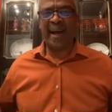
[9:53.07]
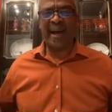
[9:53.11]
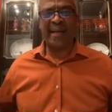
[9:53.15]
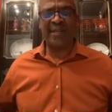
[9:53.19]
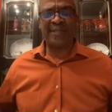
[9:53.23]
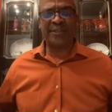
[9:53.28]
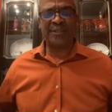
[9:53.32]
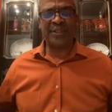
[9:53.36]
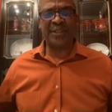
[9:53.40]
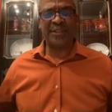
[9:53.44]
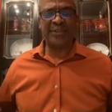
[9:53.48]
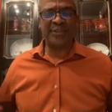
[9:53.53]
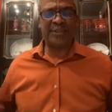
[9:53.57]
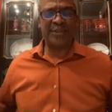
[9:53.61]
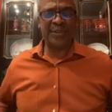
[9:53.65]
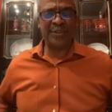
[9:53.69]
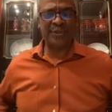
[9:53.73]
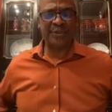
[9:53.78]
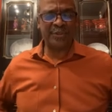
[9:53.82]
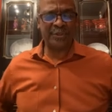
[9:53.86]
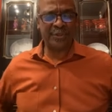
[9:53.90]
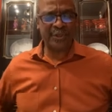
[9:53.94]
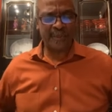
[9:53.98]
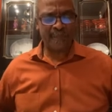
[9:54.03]
my
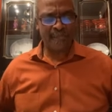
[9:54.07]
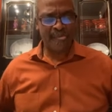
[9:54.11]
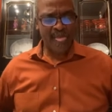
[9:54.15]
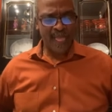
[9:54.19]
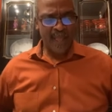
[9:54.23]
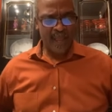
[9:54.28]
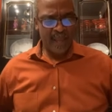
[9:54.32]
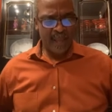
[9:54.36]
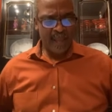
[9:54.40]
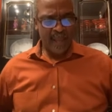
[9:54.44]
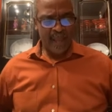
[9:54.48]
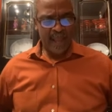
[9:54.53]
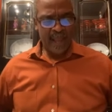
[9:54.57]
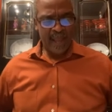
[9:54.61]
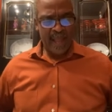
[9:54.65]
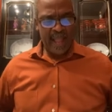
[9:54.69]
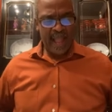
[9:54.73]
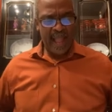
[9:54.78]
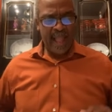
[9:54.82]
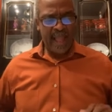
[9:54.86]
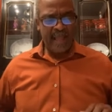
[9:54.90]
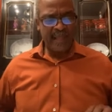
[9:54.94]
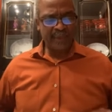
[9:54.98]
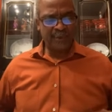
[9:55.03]
sisters,
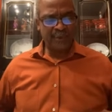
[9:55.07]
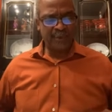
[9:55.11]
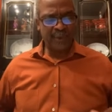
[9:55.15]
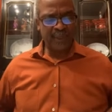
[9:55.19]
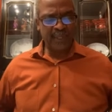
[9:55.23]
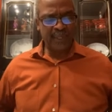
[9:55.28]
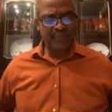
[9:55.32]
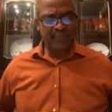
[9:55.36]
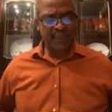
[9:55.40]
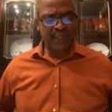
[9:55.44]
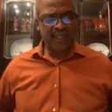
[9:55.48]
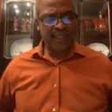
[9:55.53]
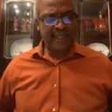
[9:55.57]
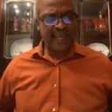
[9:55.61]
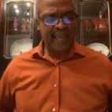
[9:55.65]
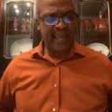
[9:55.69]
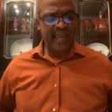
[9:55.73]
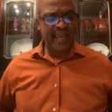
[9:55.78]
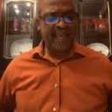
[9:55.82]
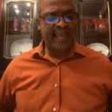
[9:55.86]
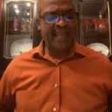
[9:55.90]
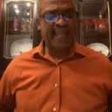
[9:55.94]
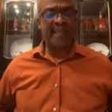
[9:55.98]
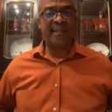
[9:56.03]
as we
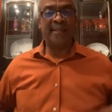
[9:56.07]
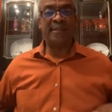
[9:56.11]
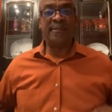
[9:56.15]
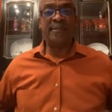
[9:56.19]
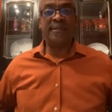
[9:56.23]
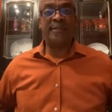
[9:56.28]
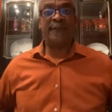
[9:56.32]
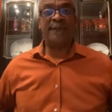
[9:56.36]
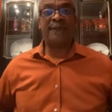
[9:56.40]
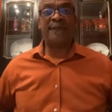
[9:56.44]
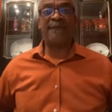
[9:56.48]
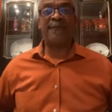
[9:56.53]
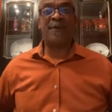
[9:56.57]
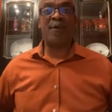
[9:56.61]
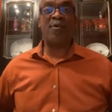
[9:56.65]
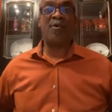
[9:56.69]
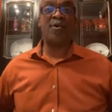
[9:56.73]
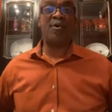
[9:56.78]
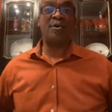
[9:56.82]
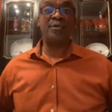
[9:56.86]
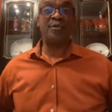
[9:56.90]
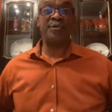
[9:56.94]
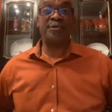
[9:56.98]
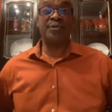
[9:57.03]
began to
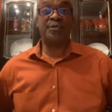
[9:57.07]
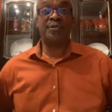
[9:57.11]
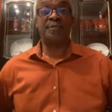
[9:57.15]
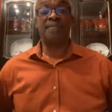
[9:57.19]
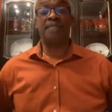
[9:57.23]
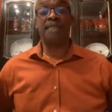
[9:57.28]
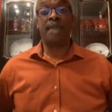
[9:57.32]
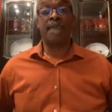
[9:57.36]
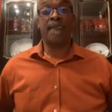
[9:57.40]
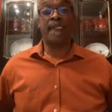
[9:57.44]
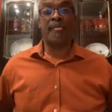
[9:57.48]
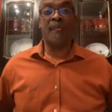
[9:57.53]
focus